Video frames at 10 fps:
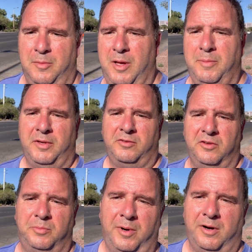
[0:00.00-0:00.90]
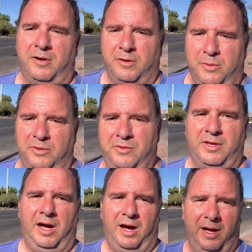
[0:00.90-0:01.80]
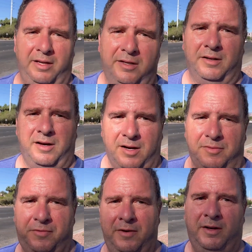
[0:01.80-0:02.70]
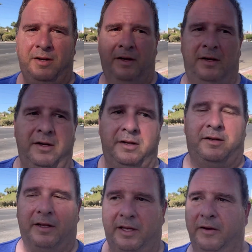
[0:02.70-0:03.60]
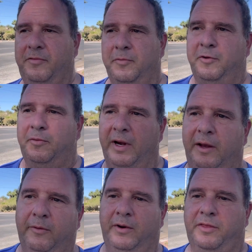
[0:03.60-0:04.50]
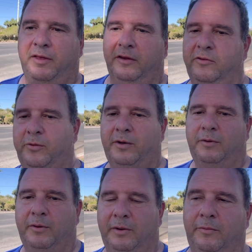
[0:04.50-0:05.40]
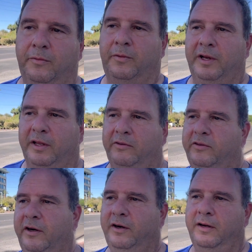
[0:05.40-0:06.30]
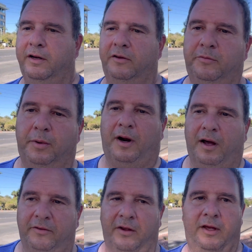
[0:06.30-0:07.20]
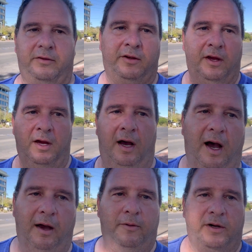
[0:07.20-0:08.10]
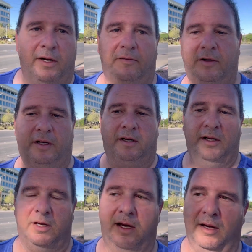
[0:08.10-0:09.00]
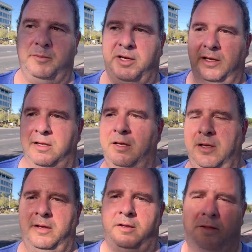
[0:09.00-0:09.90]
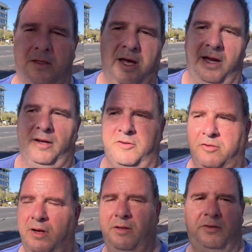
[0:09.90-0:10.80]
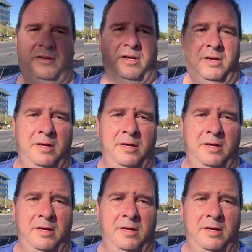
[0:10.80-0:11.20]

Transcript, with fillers: my business partner was kind enough to give him the rate where things were when when he started this process i would have never done it i mean the lack of trust